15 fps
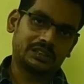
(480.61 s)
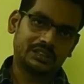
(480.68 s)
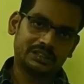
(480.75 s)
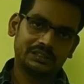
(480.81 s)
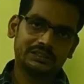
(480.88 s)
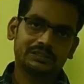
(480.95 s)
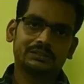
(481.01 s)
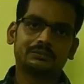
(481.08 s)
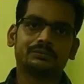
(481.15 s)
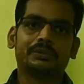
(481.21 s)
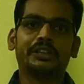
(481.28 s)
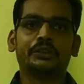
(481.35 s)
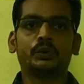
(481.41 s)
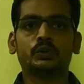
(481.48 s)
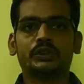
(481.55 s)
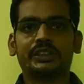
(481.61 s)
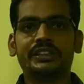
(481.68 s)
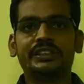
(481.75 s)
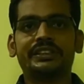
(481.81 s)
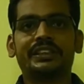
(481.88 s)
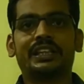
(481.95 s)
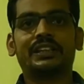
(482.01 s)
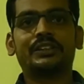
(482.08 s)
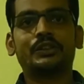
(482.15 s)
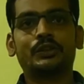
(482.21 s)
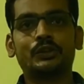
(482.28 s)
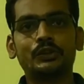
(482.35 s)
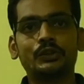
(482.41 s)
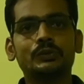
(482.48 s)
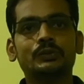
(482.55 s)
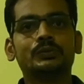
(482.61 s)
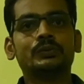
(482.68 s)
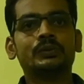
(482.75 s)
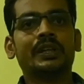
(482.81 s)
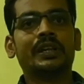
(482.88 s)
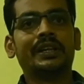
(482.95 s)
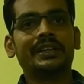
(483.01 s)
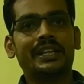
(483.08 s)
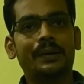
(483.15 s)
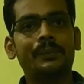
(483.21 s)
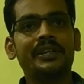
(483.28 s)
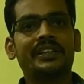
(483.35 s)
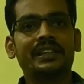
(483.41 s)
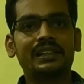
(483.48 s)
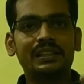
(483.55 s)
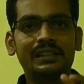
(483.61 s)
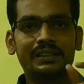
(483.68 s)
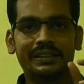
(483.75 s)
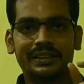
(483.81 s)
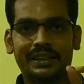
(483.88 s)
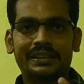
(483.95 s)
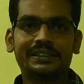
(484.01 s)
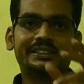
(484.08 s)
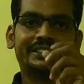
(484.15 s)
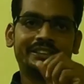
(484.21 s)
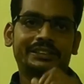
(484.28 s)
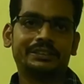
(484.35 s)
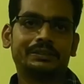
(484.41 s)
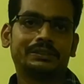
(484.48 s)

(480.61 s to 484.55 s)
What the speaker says: done by using electrochemical energy.